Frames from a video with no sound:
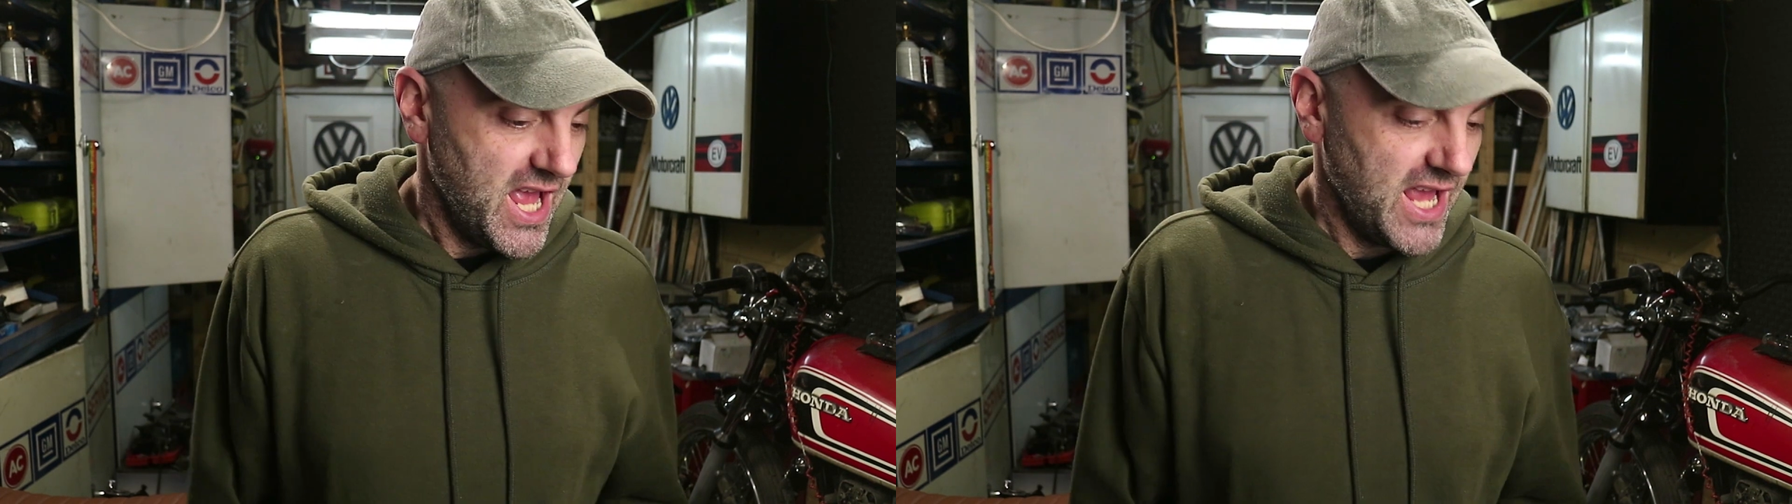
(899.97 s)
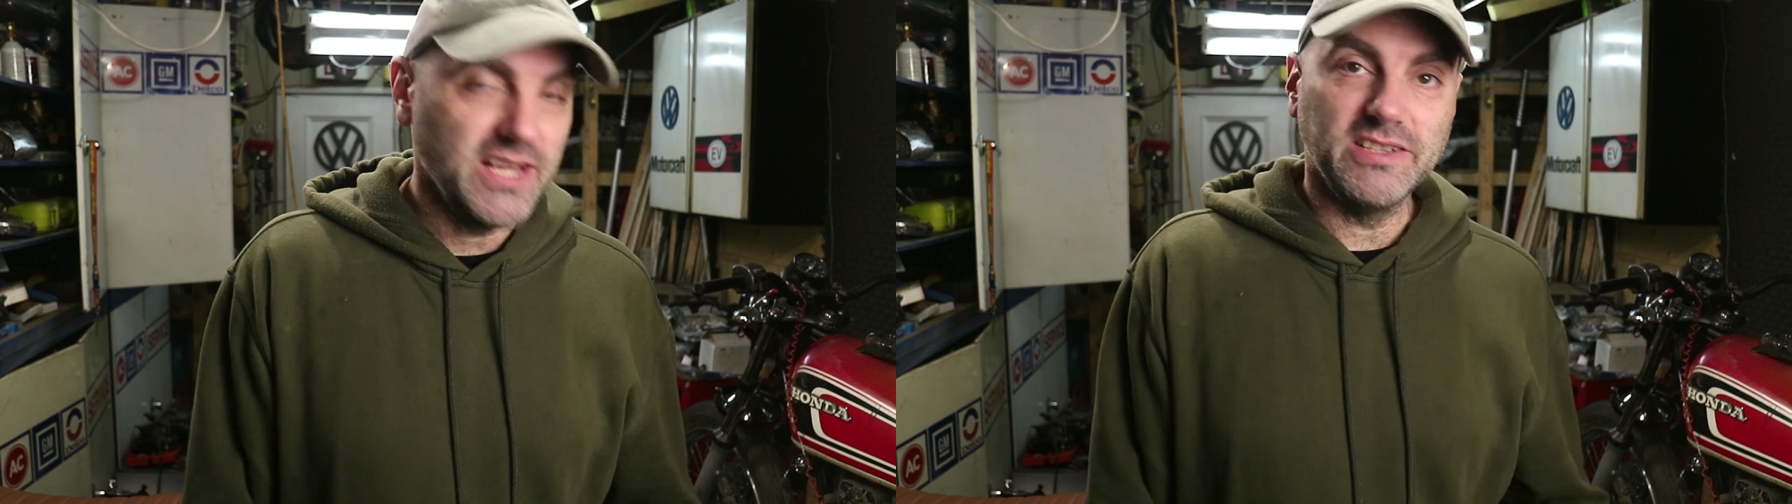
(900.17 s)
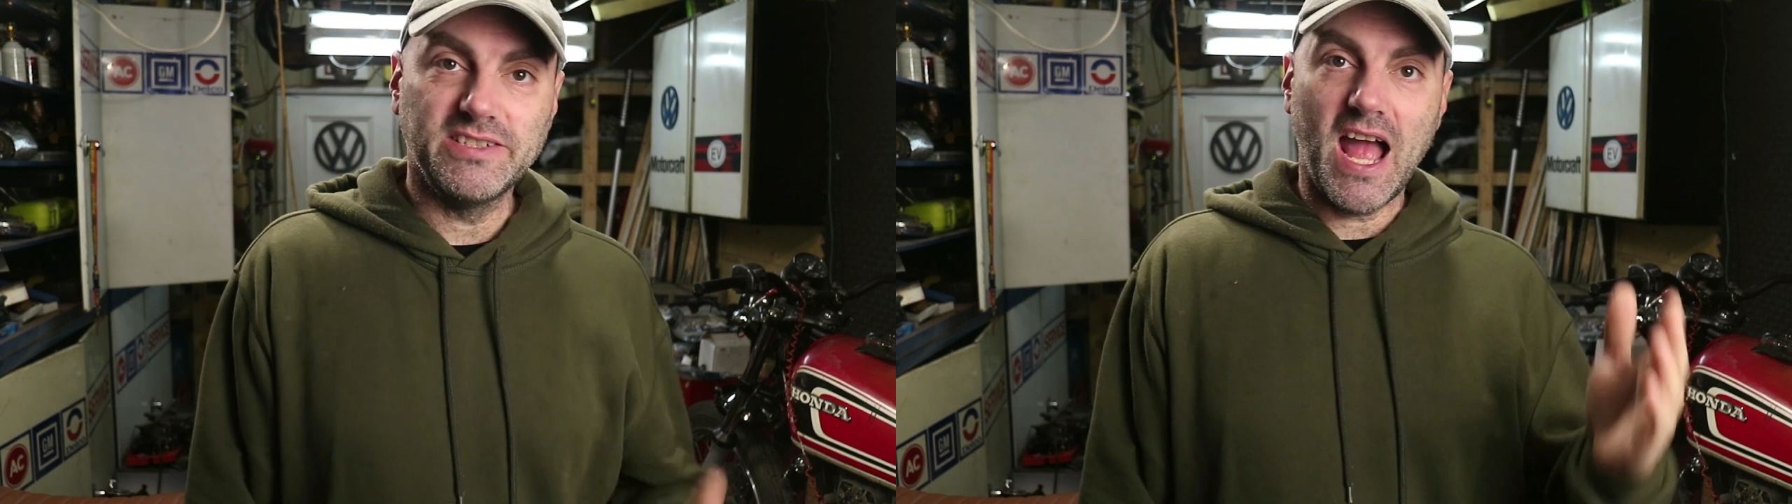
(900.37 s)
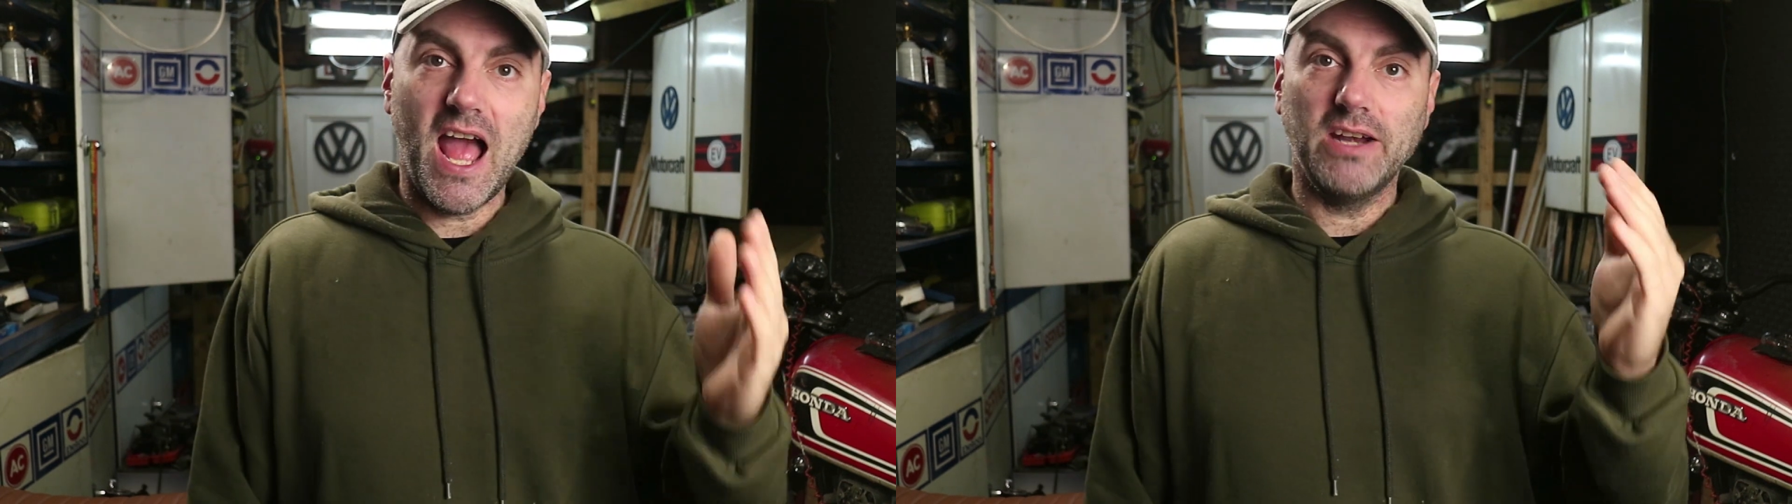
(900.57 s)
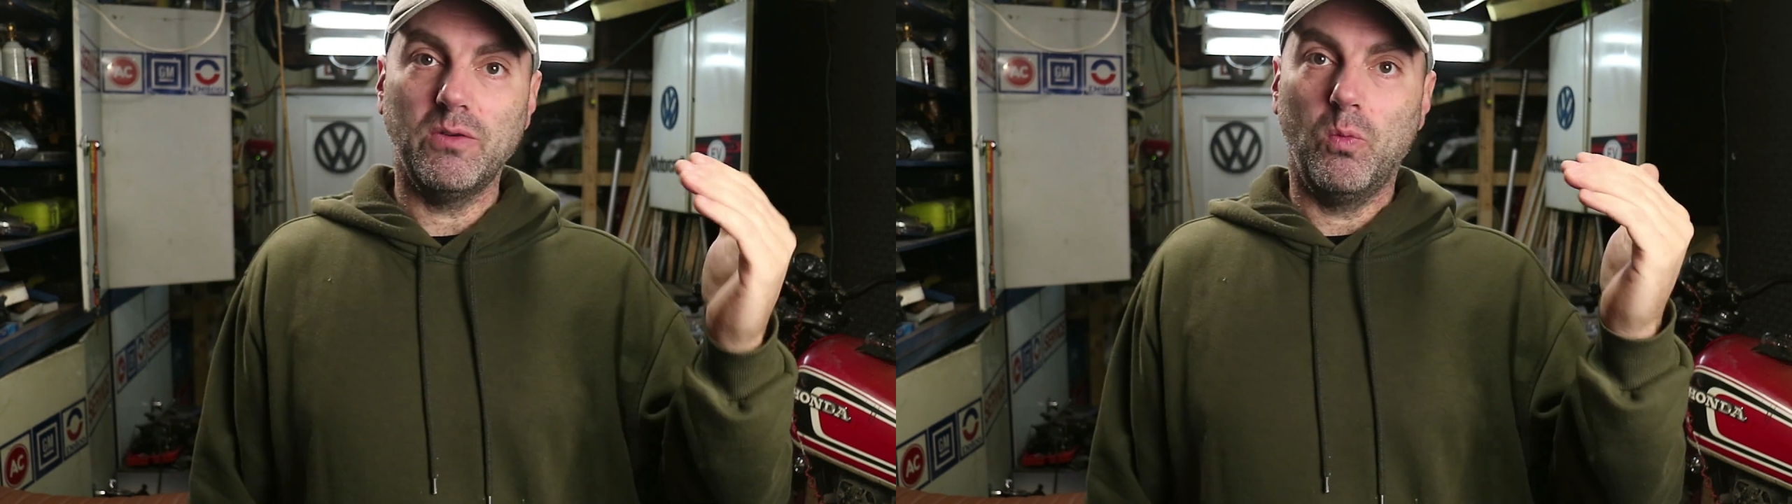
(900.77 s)
is
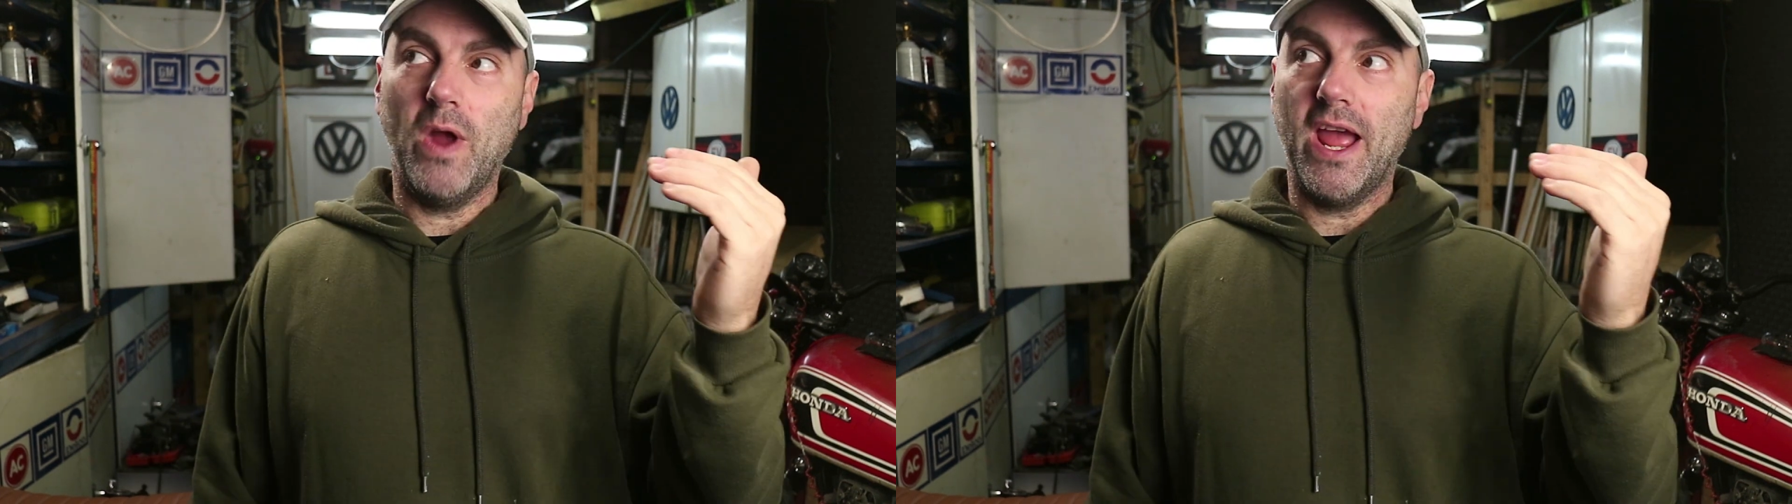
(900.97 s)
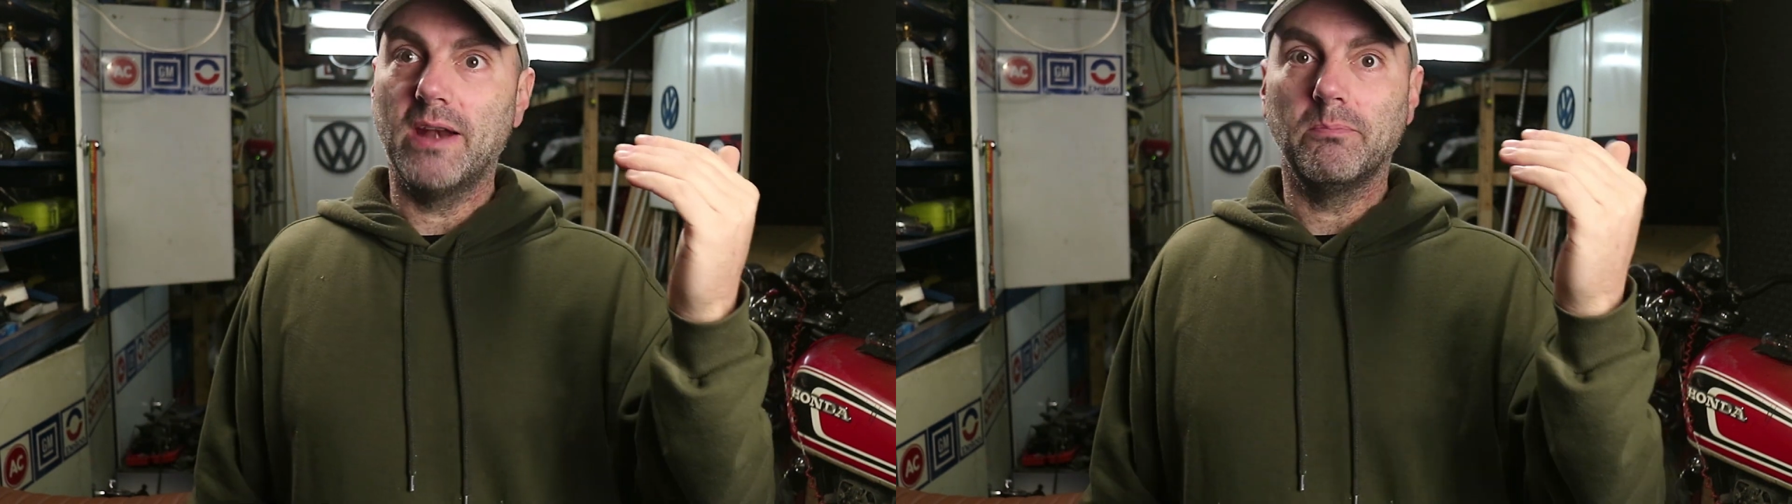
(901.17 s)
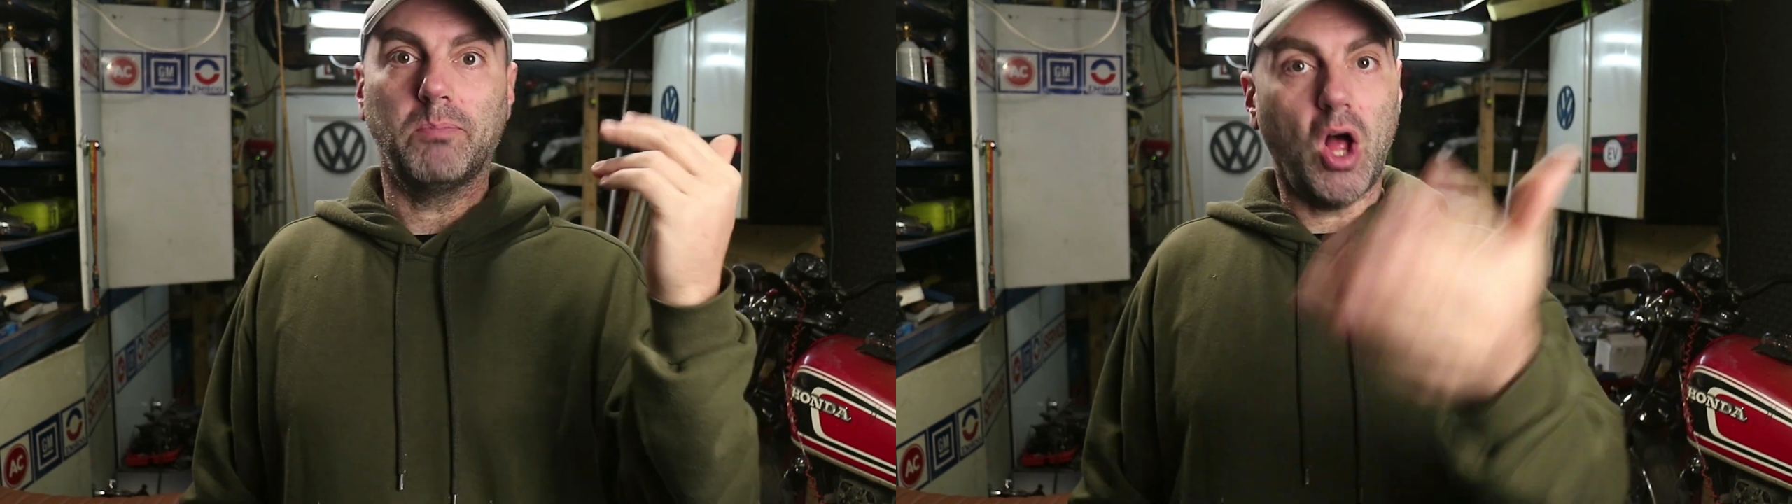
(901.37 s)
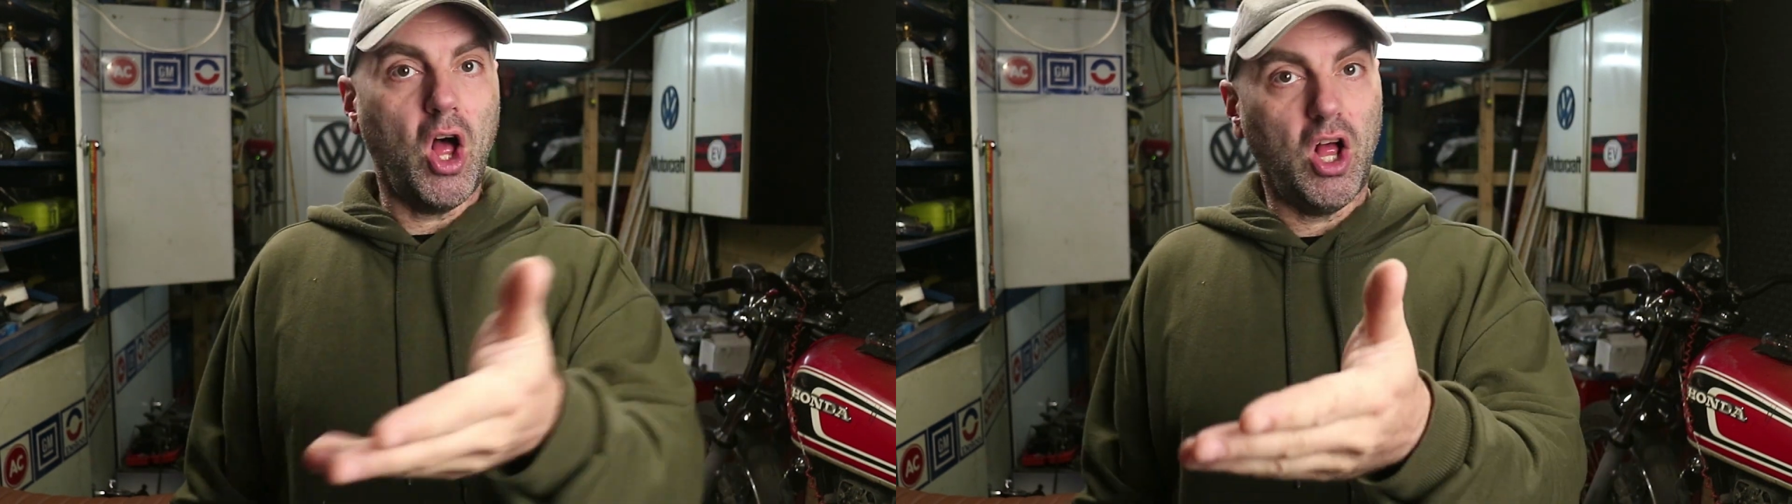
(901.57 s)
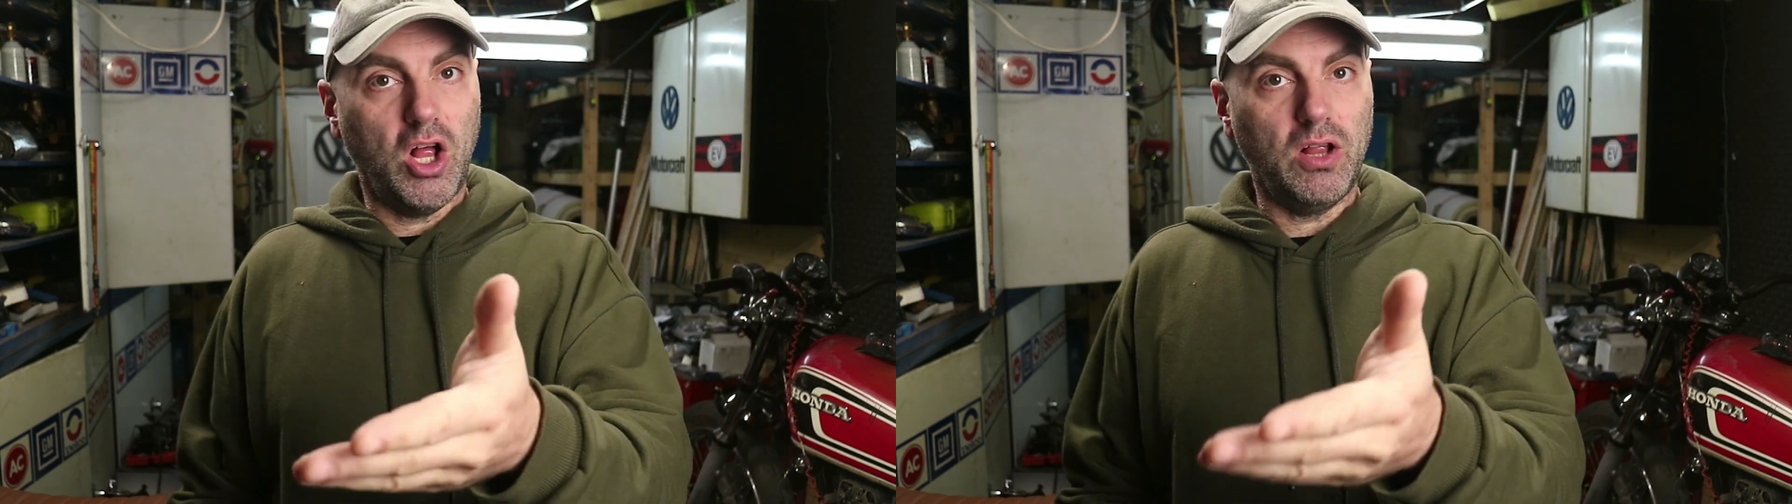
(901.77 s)
that when
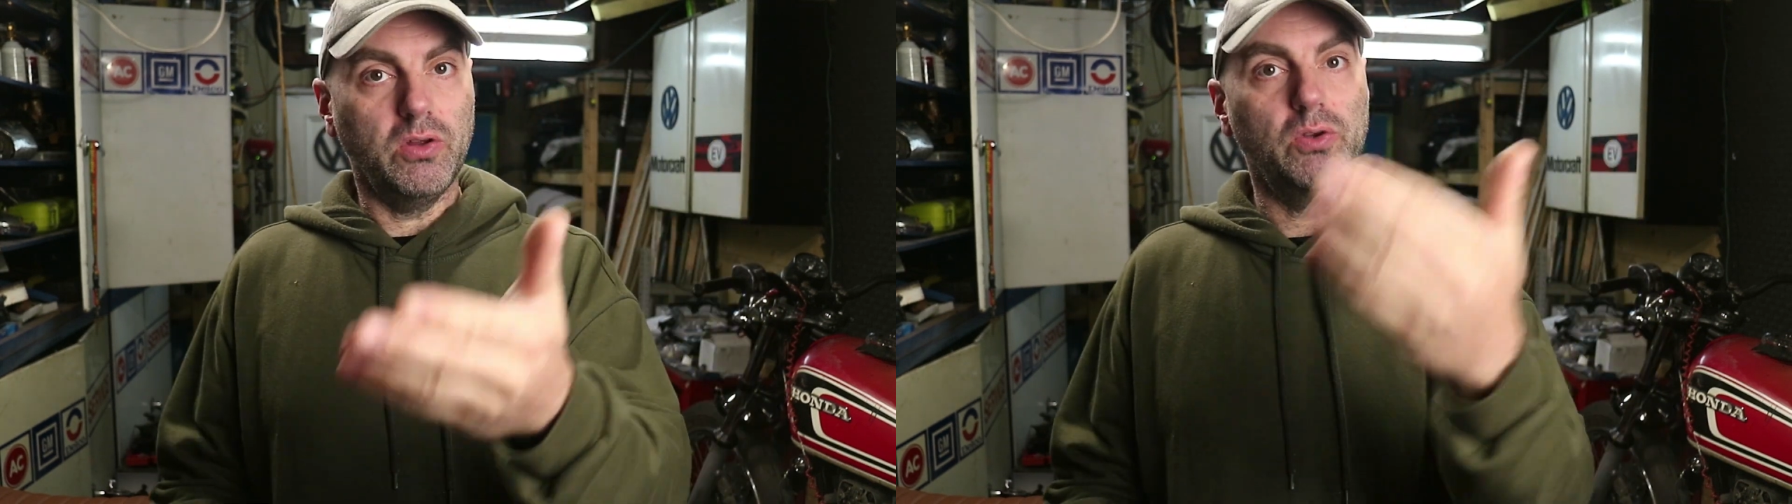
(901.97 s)
Paul,